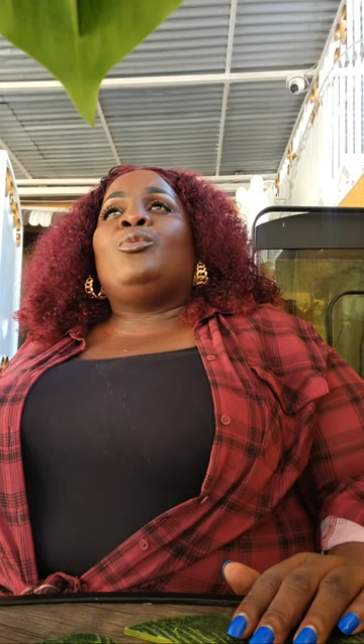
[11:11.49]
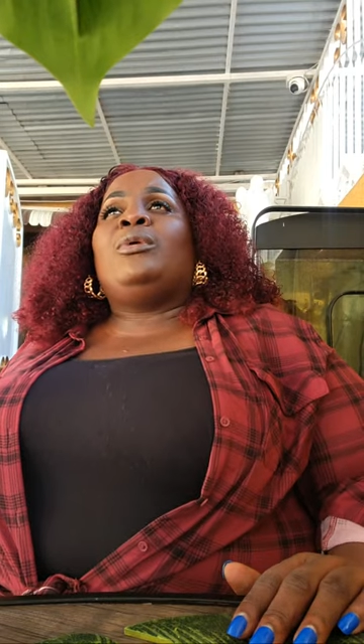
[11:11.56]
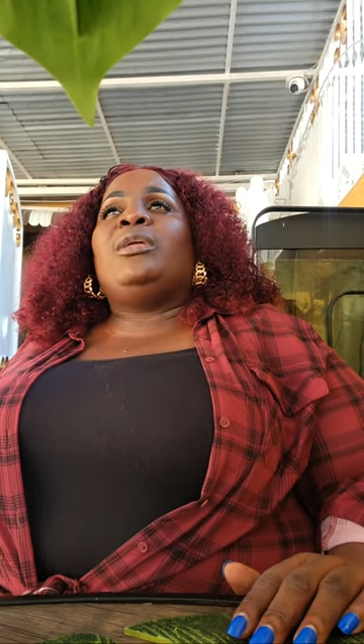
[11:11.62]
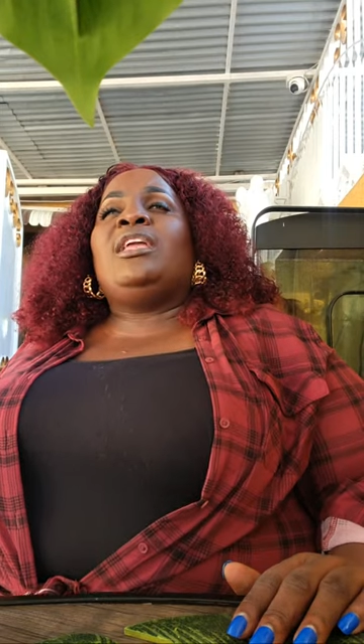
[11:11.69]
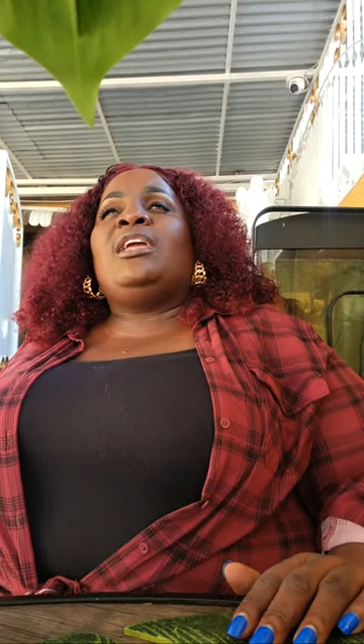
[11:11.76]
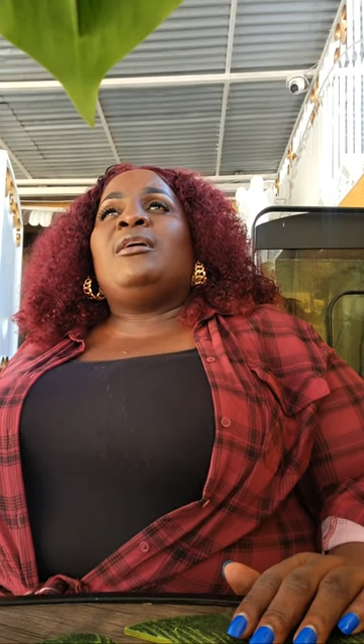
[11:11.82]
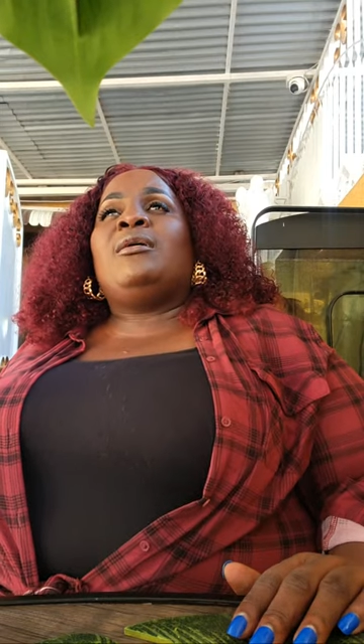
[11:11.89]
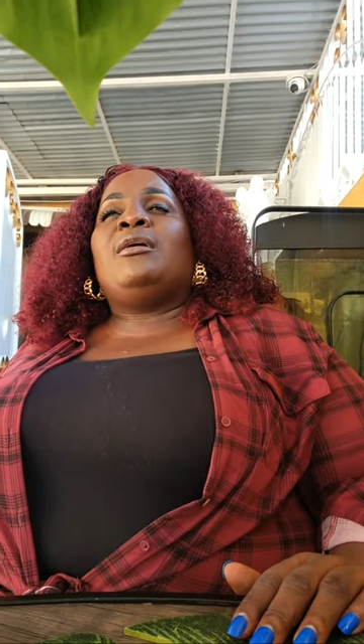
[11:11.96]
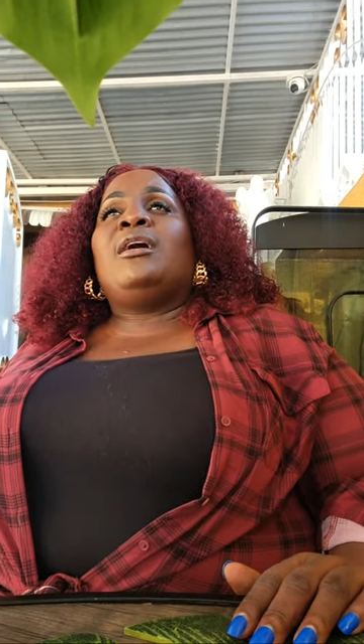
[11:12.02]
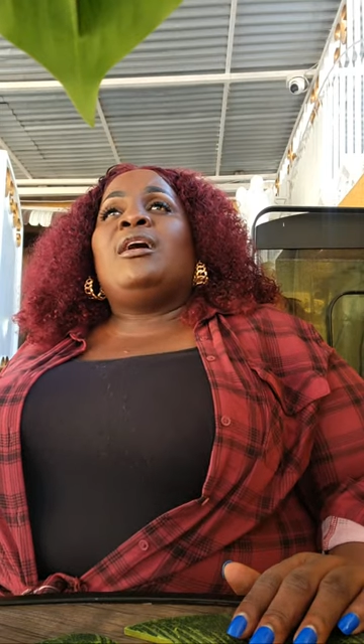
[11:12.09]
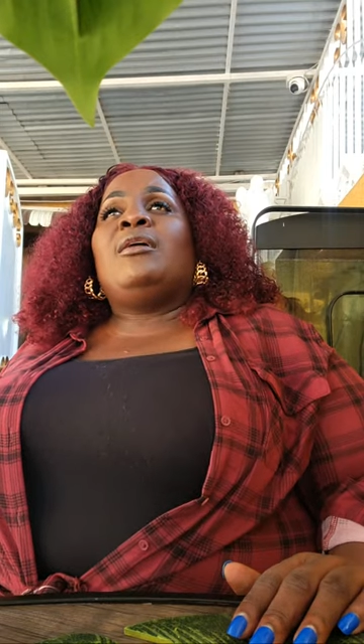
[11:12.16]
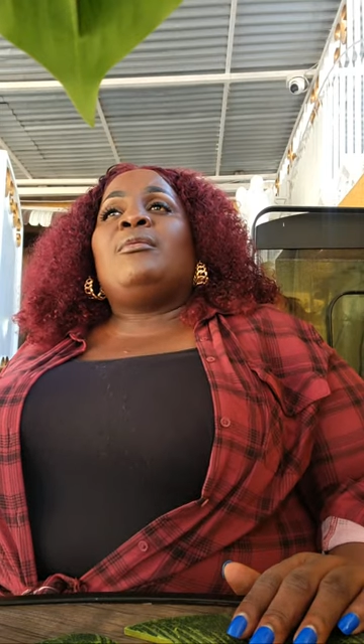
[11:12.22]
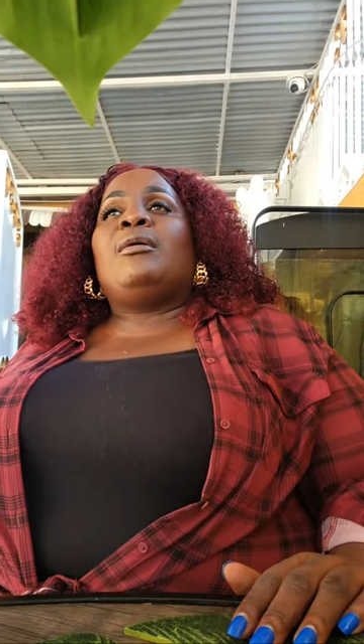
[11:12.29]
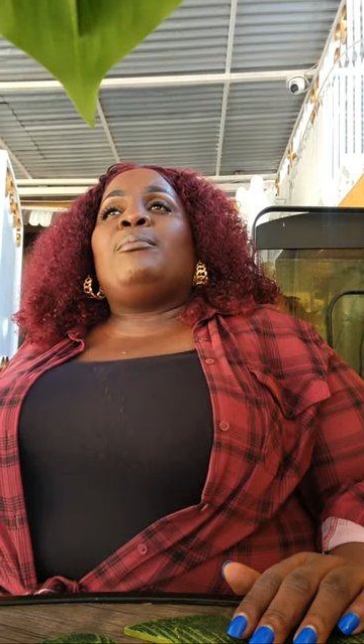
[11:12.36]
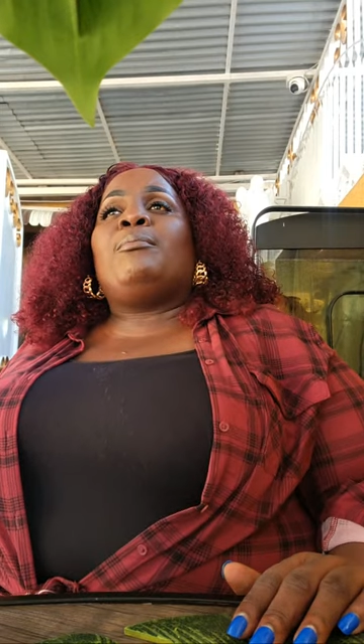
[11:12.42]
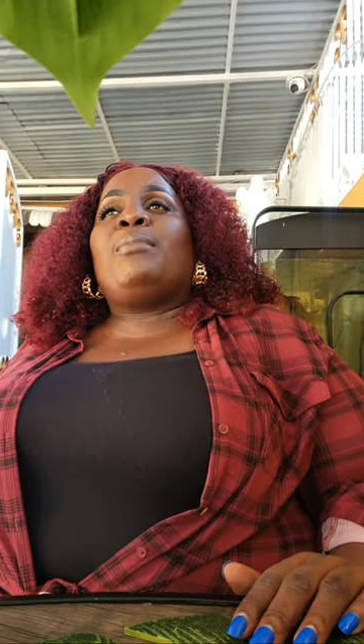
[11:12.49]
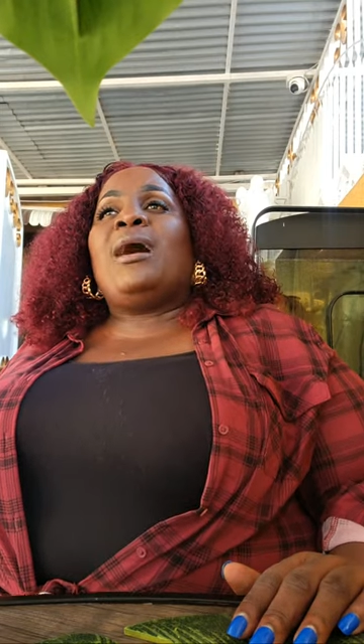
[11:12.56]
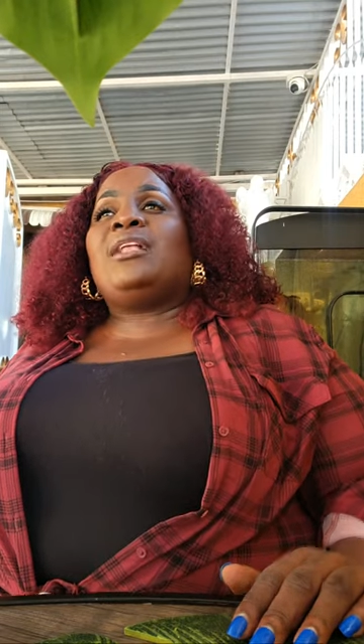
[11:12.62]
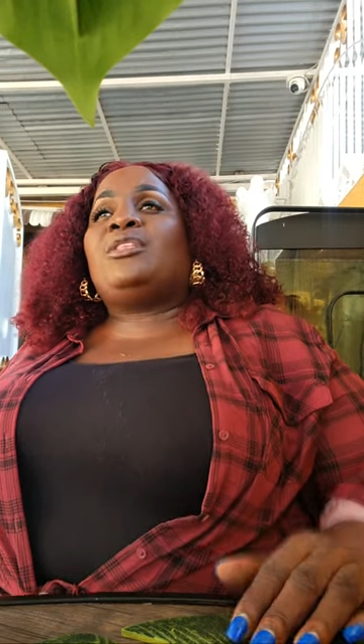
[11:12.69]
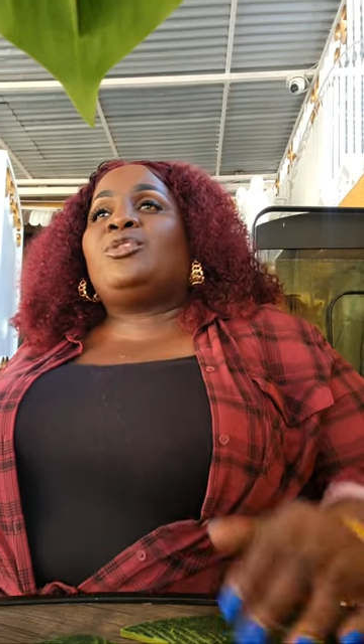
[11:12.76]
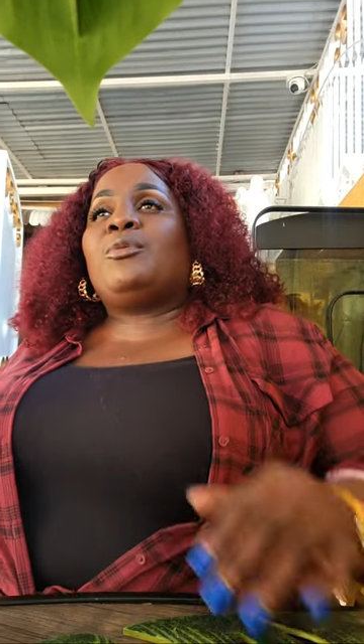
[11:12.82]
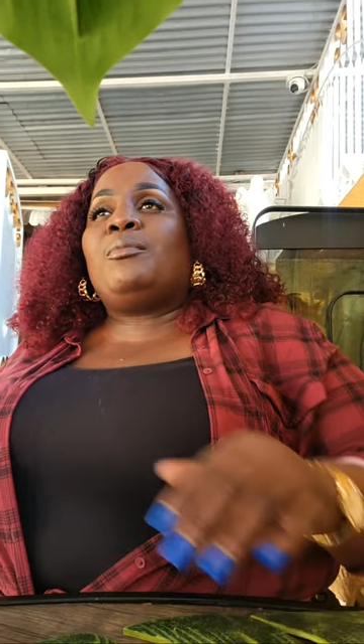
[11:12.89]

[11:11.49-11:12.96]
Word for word: Eh? Bad to